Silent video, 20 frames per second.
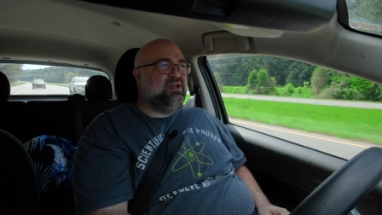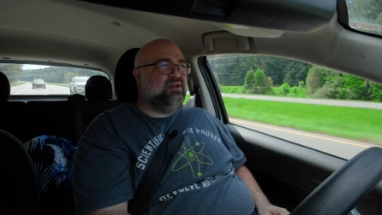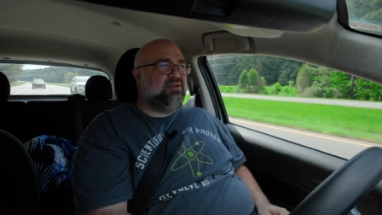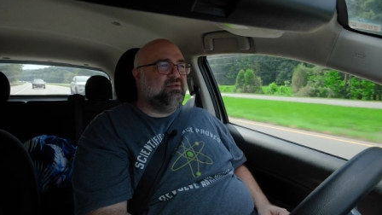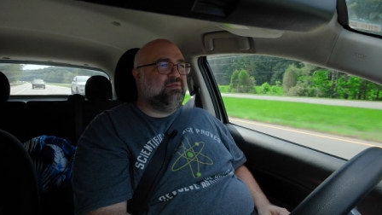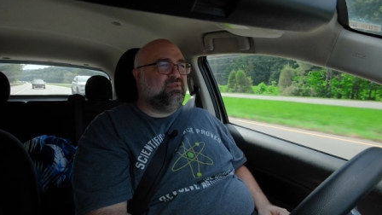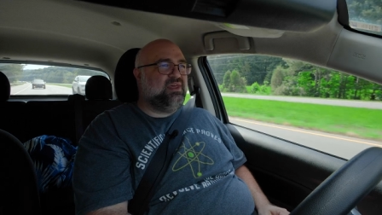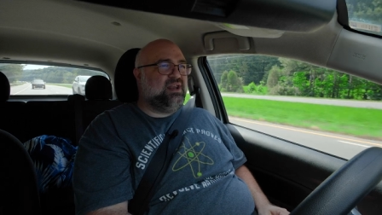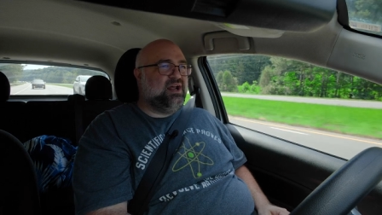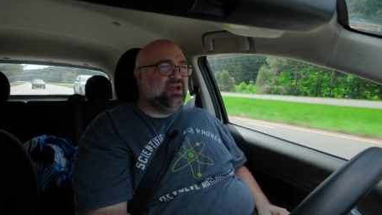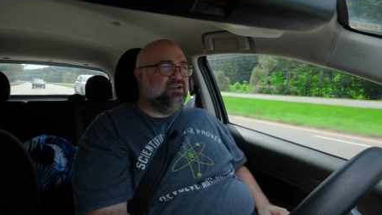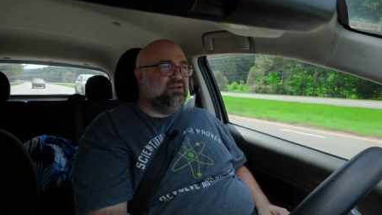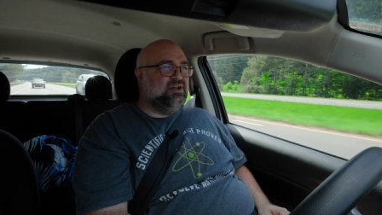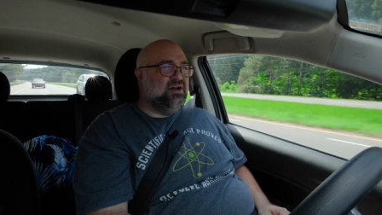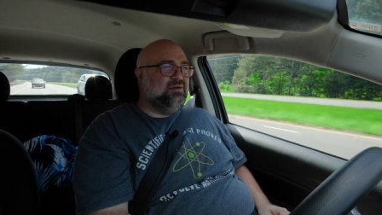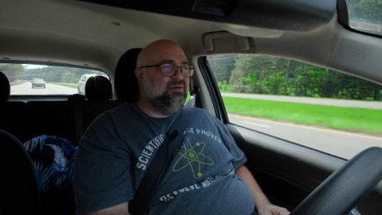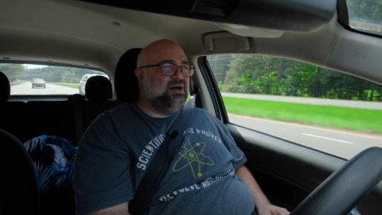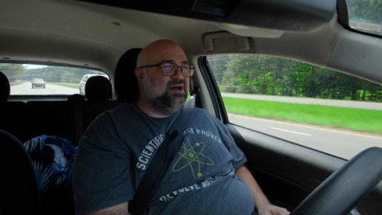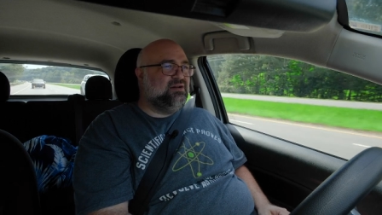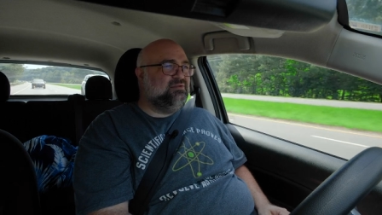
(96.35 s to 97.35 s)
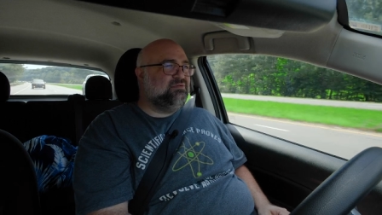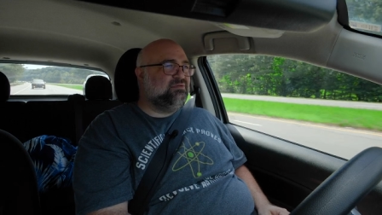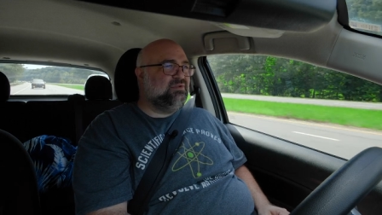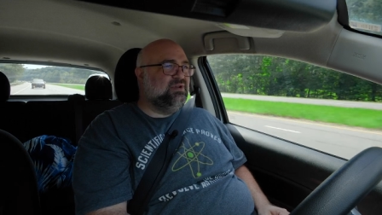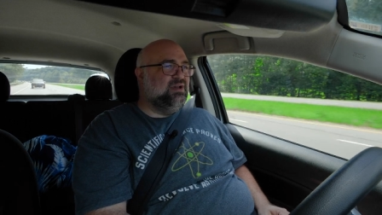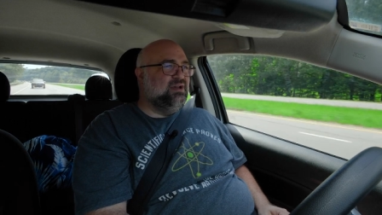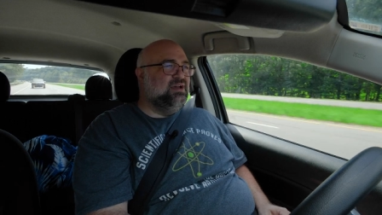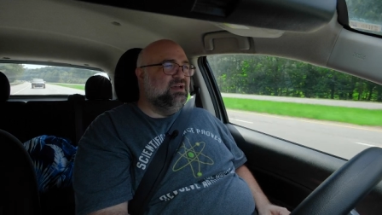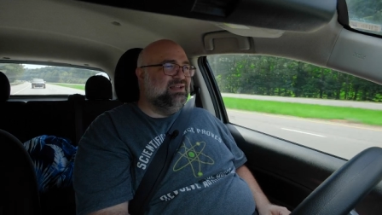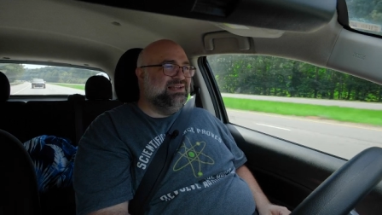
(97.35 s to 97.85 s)
That I know of?
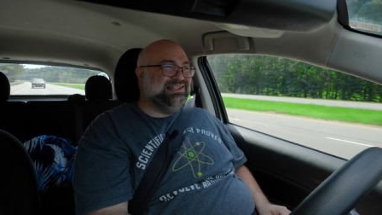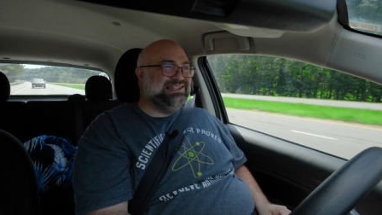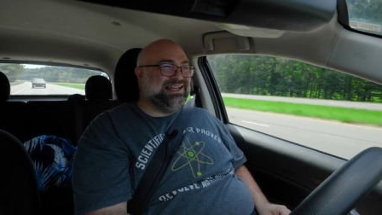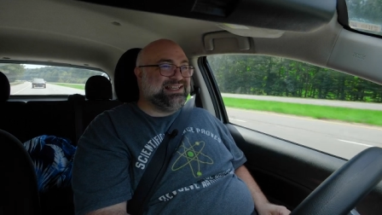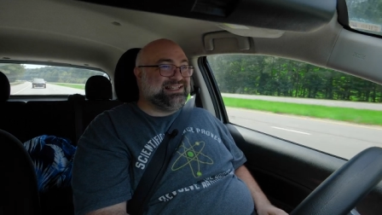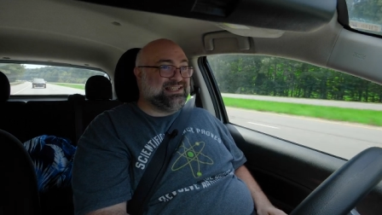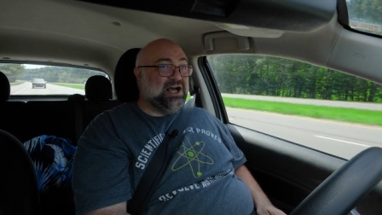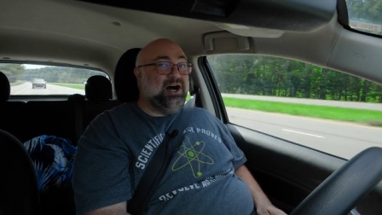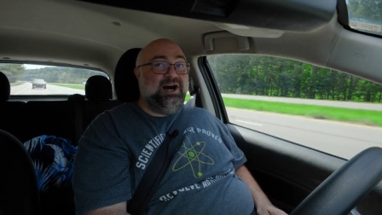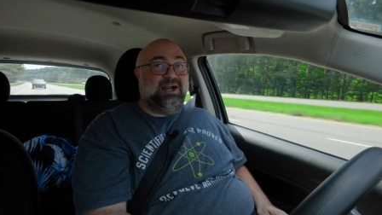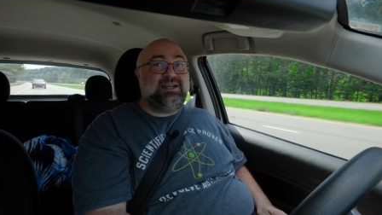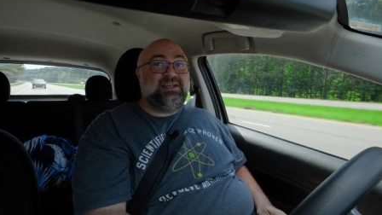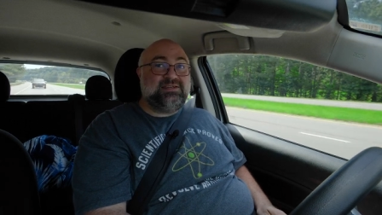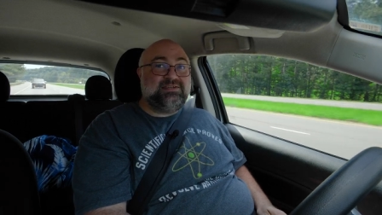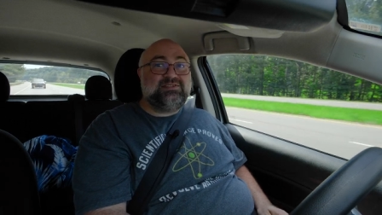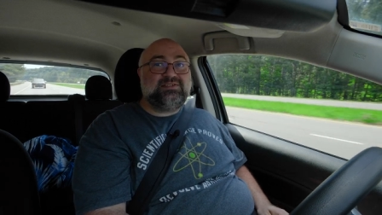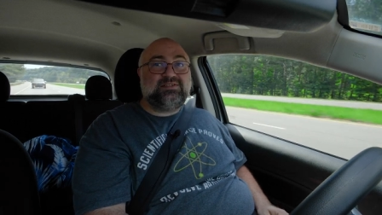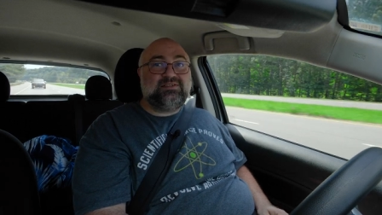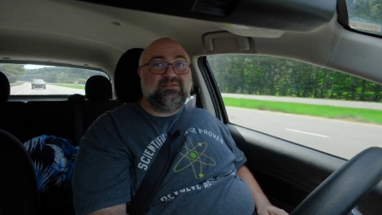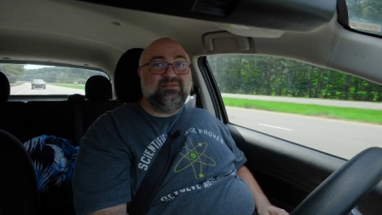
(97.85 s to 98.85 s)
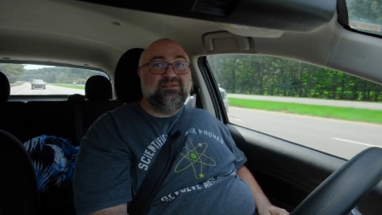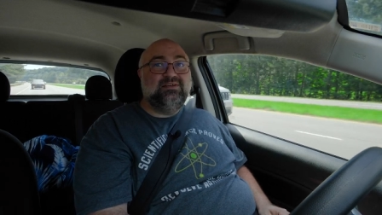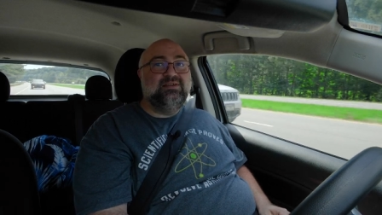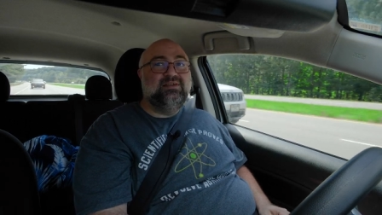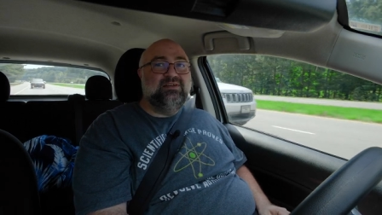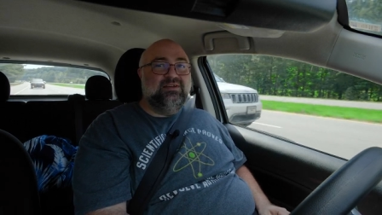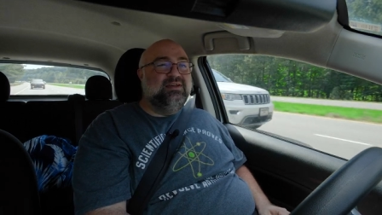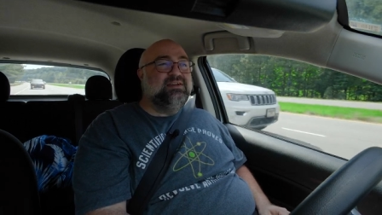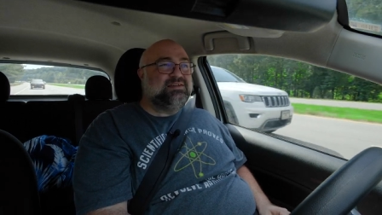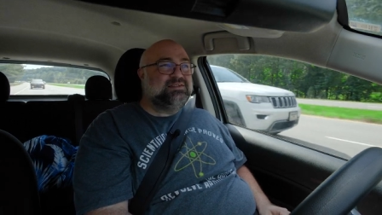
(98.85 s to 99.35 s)
Dishonest
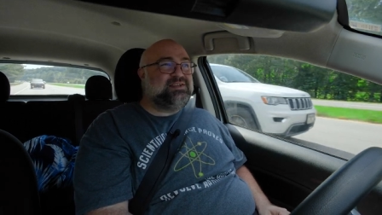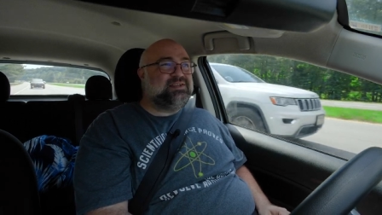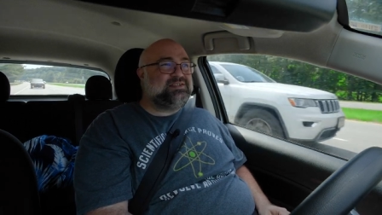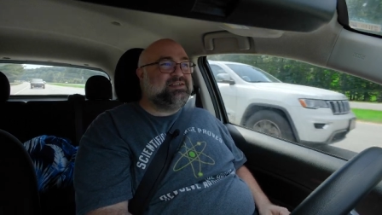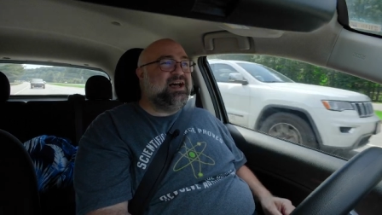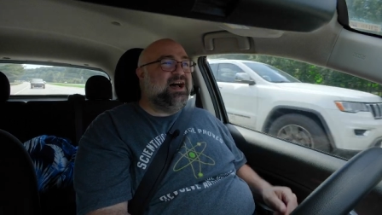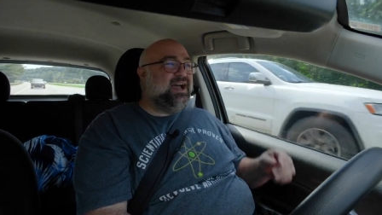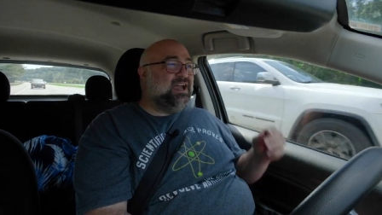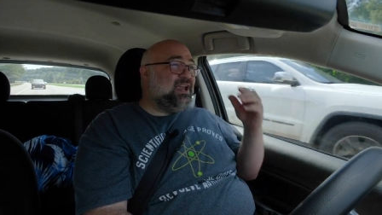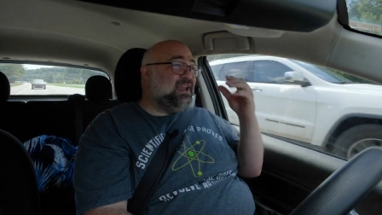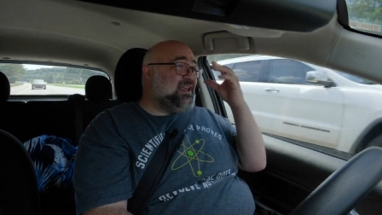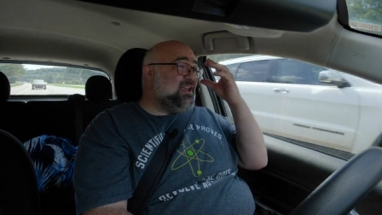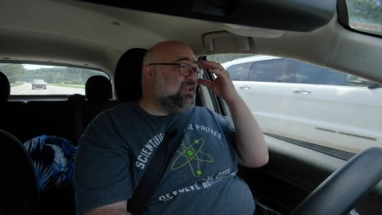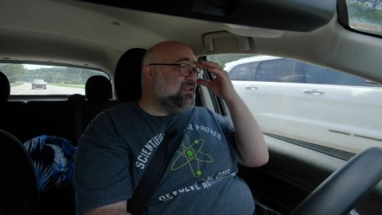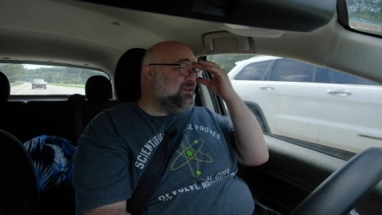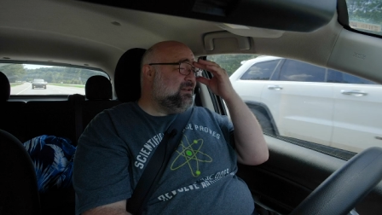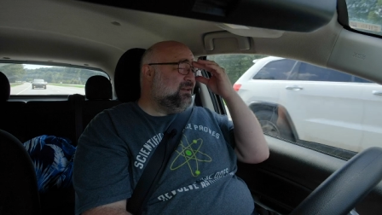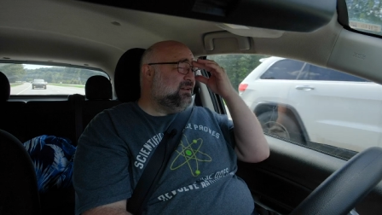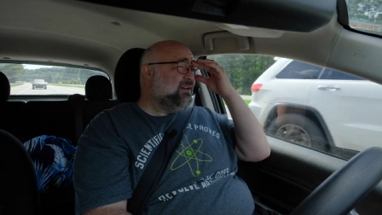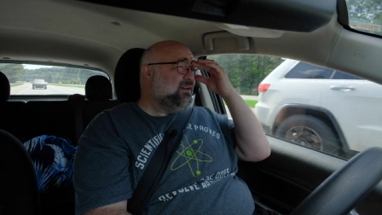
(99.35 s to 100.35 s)
society?